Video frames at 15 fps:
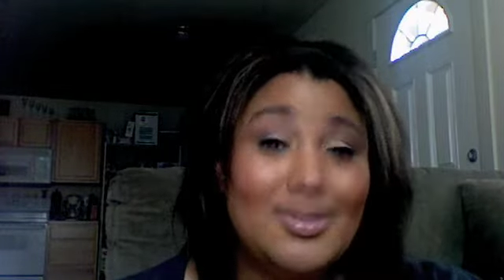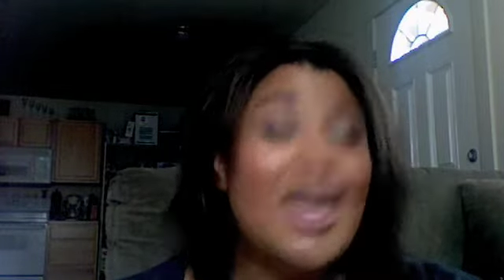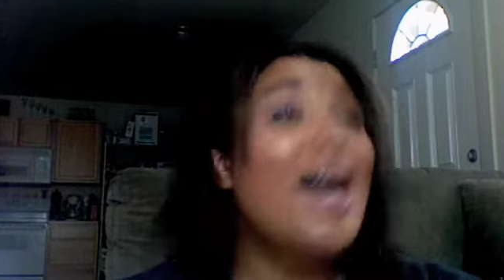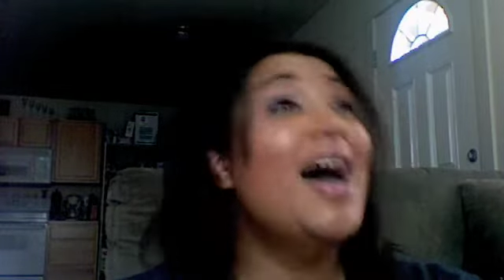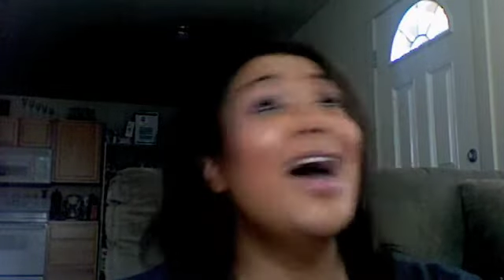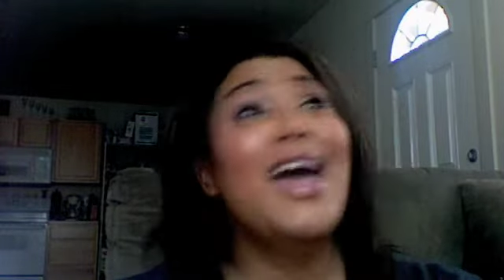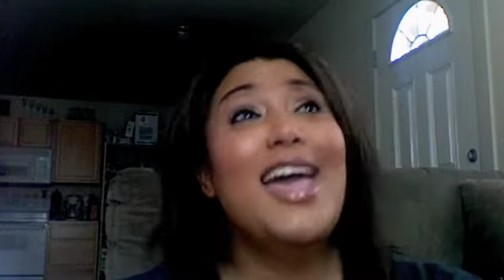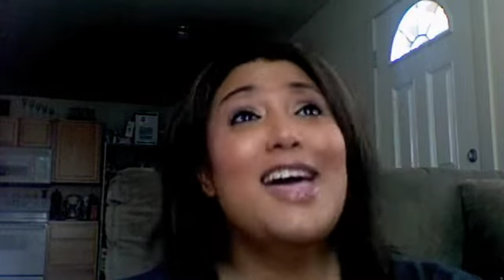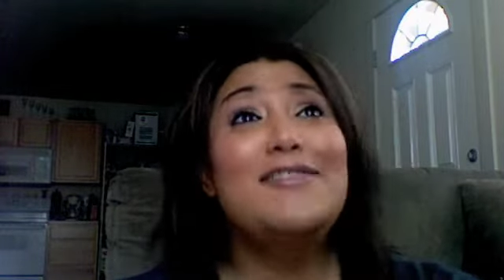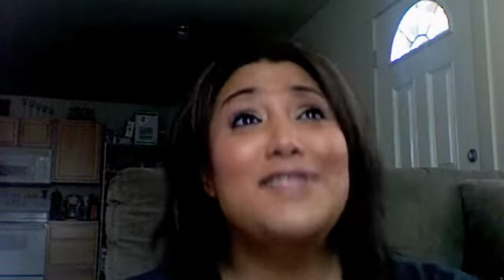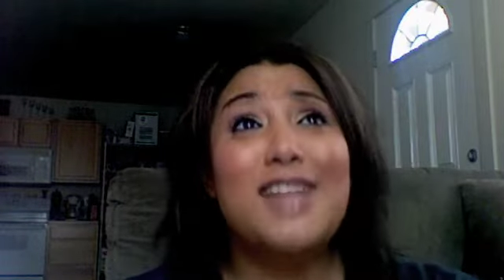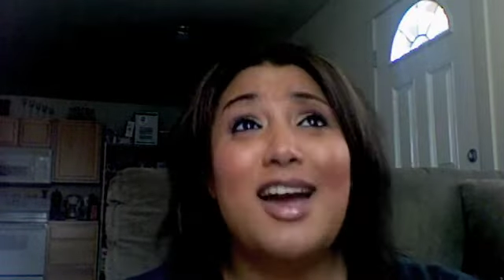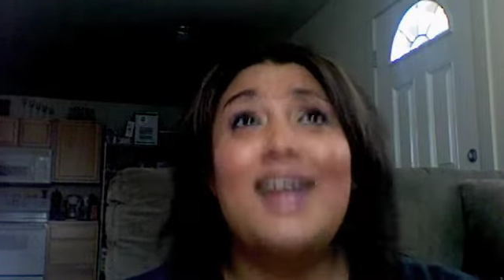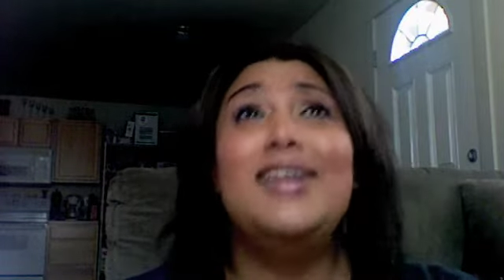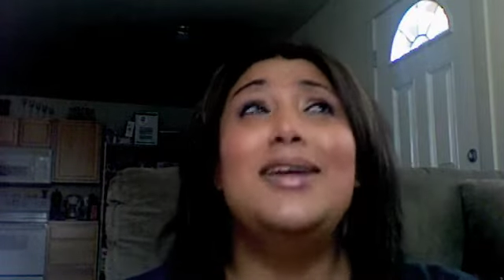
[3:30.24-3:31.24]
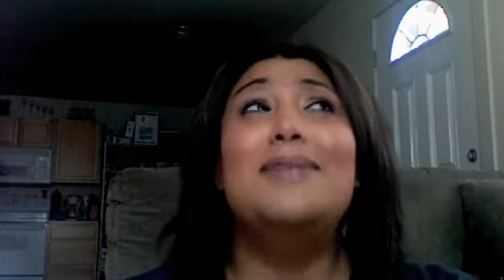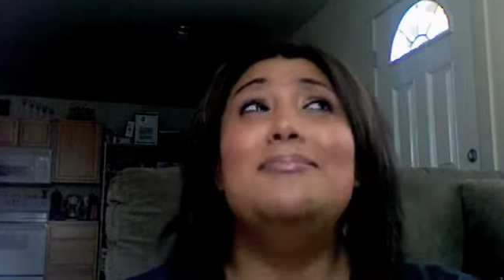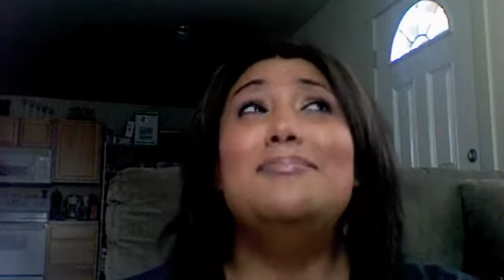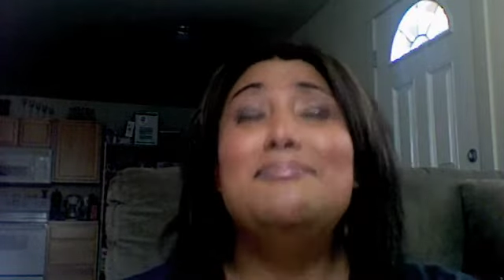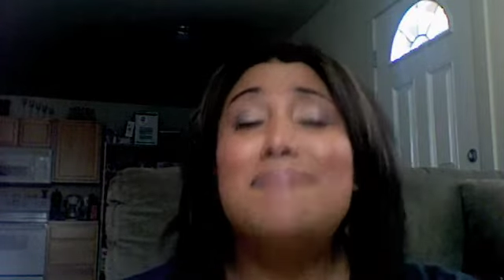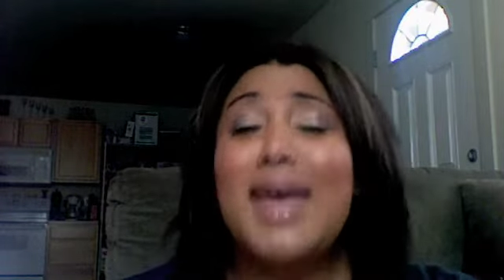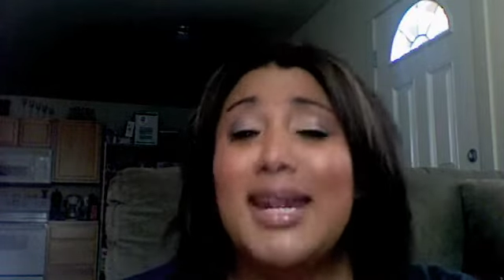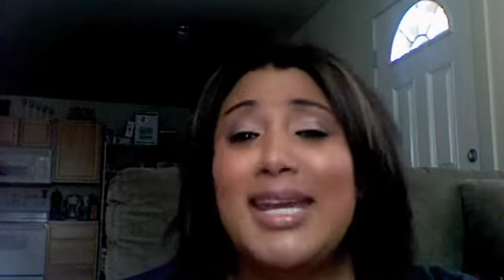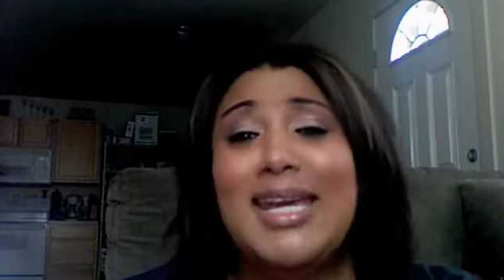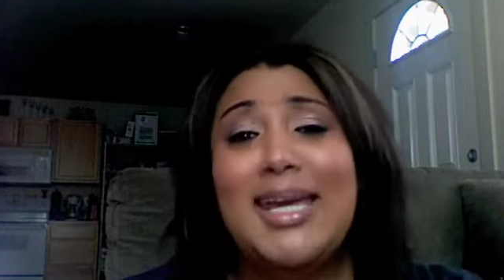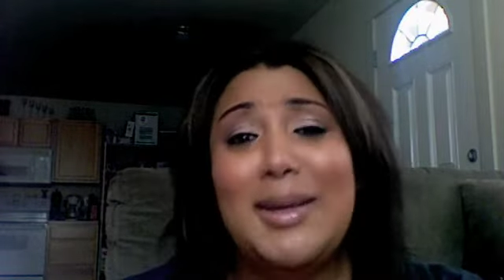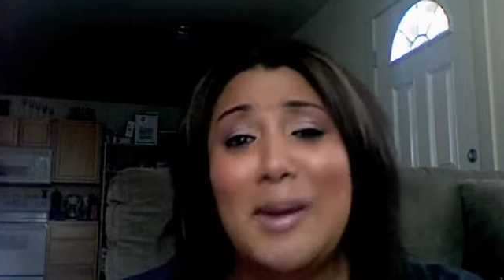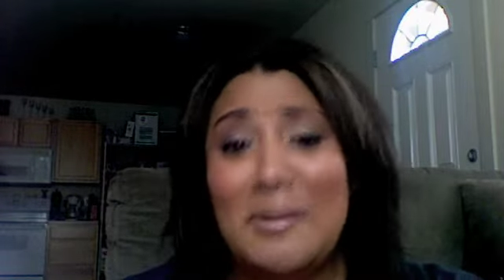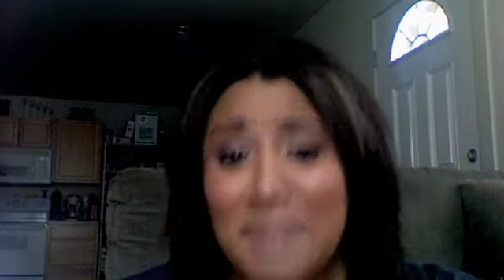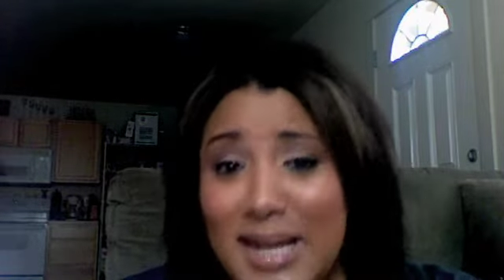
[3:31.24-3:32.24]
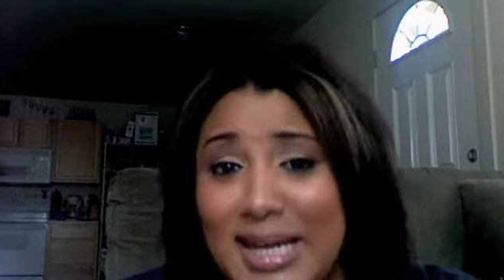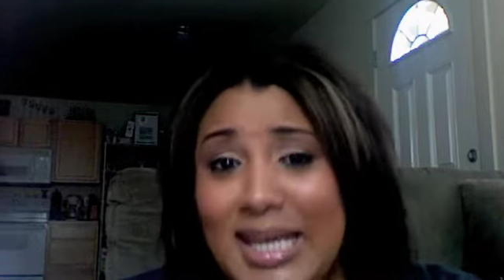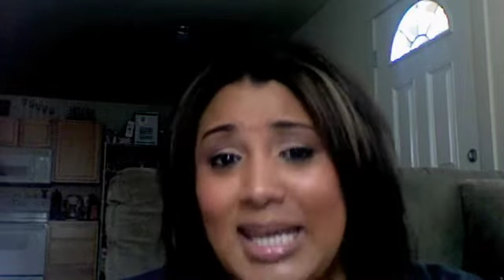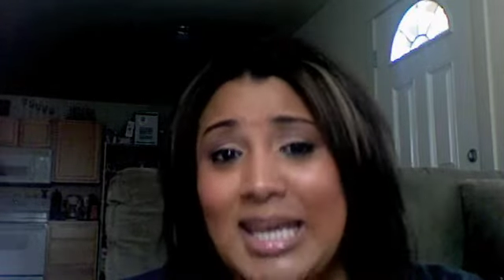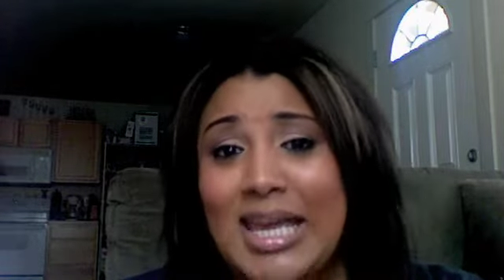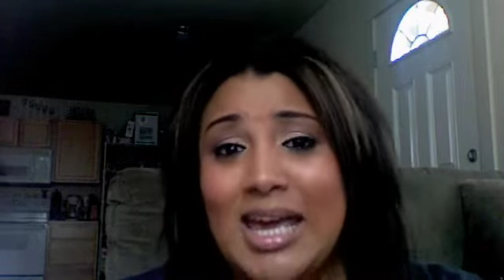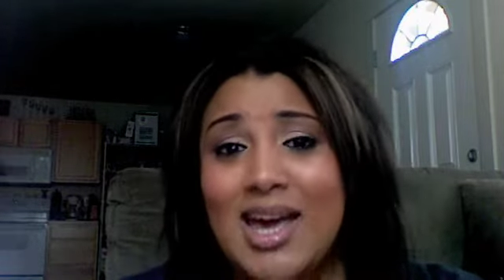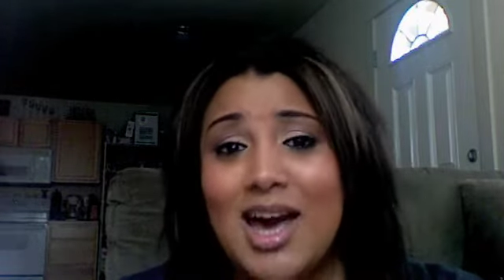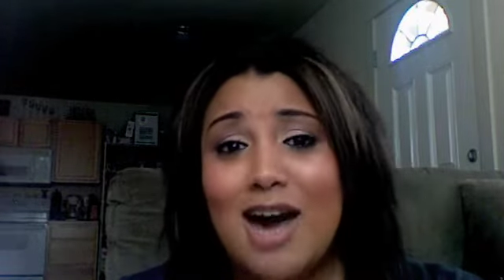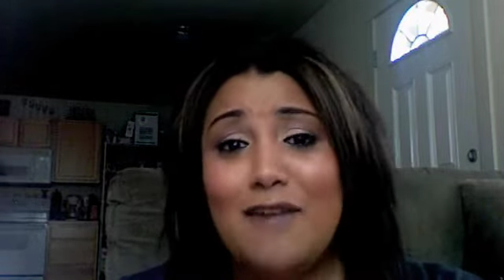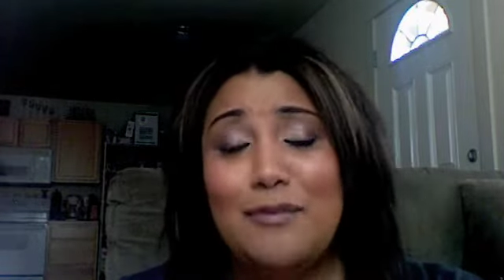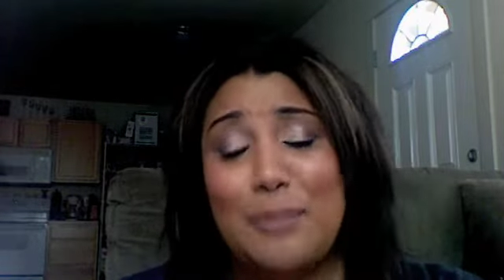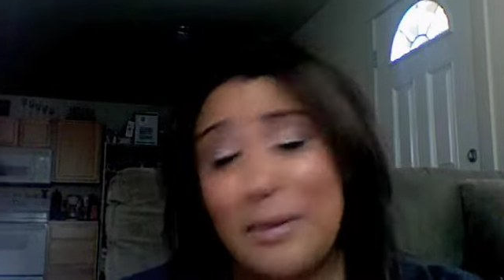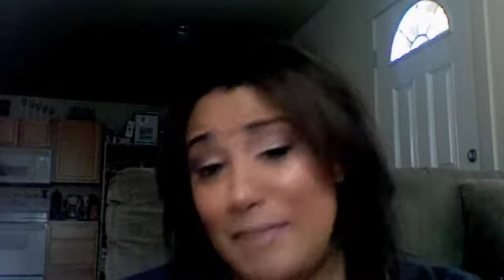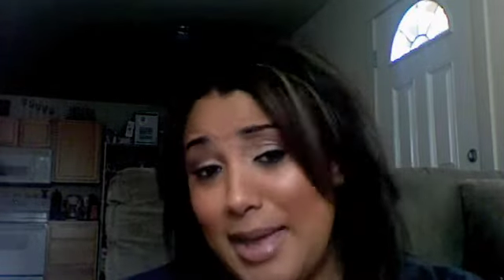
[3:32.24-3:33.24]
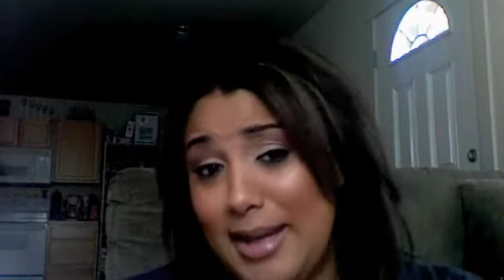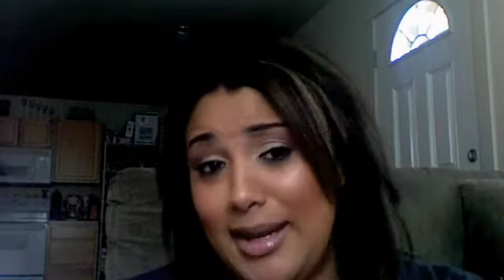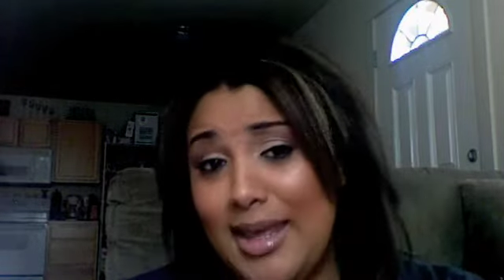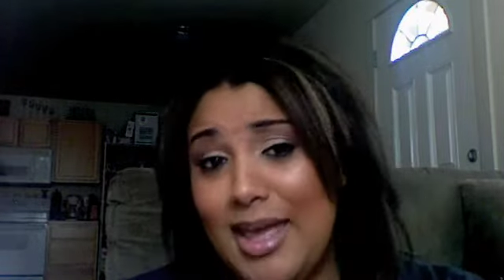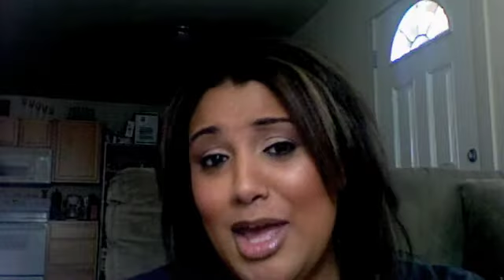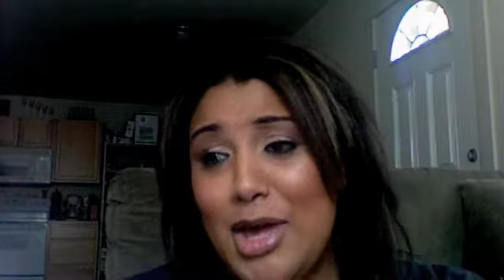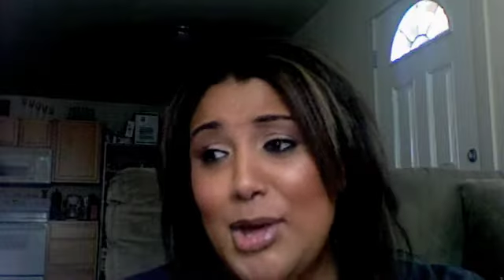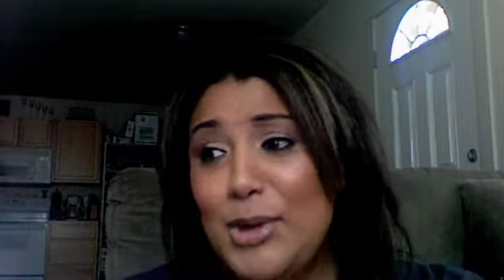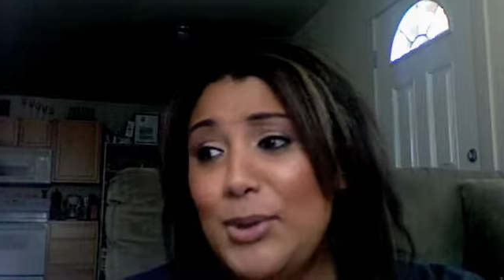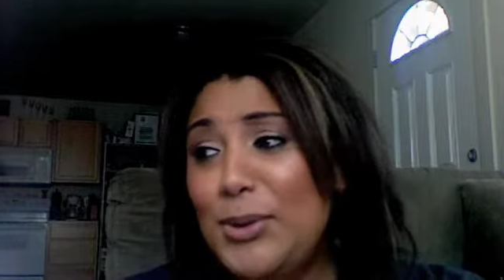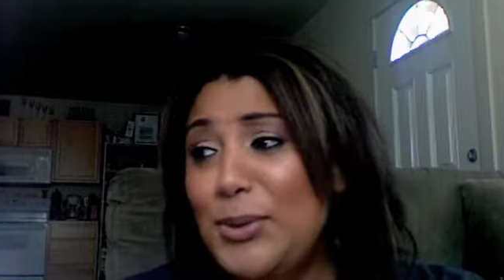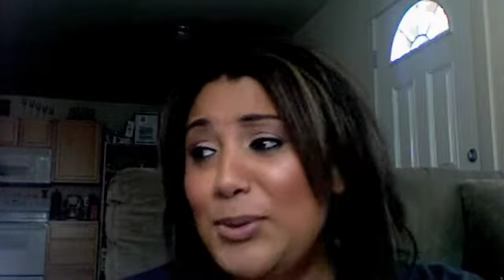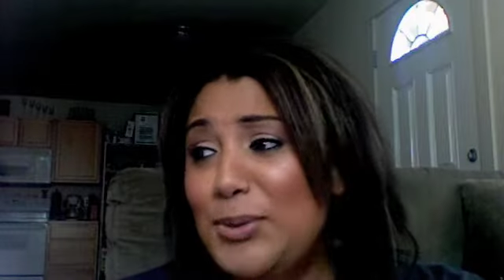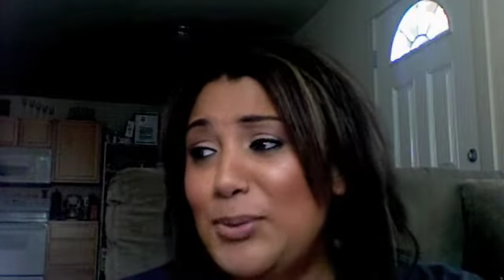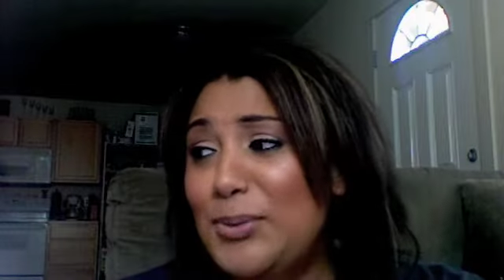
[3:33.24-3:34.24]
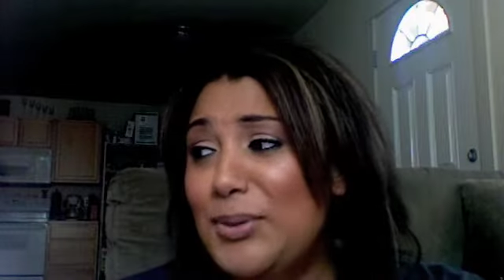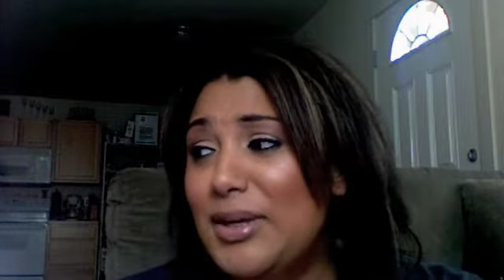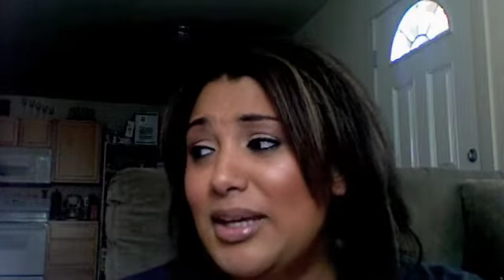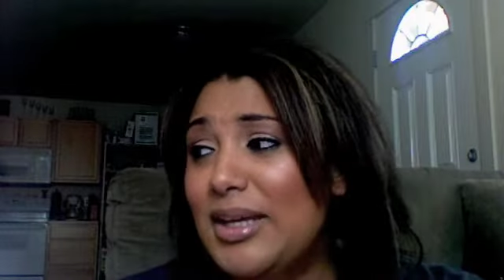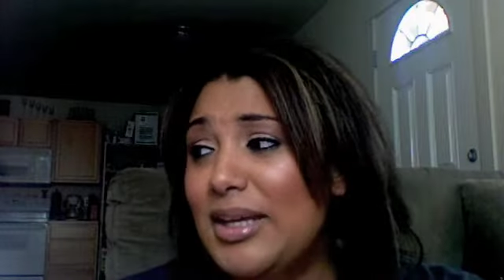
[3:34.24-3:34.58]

I have done many many of women who